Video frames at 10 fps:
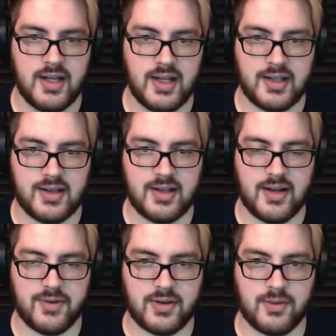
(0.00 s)
Like they
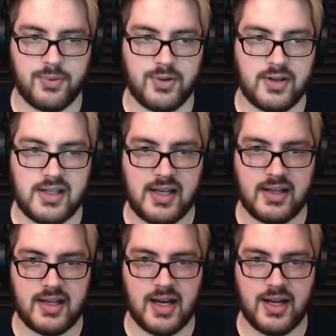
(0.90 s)
have a
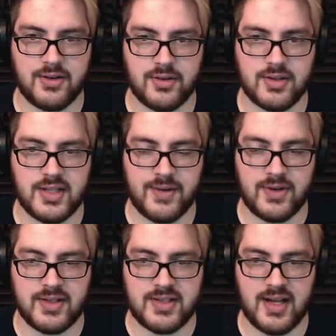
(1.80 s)
completely other
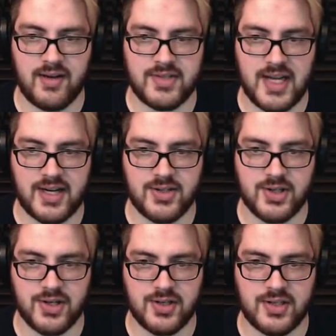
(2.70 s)
different set of
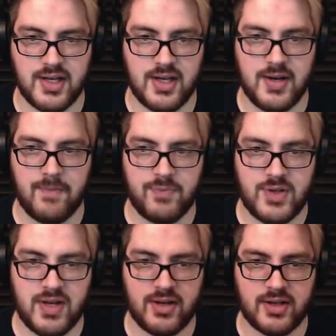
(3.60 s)
textures to be able to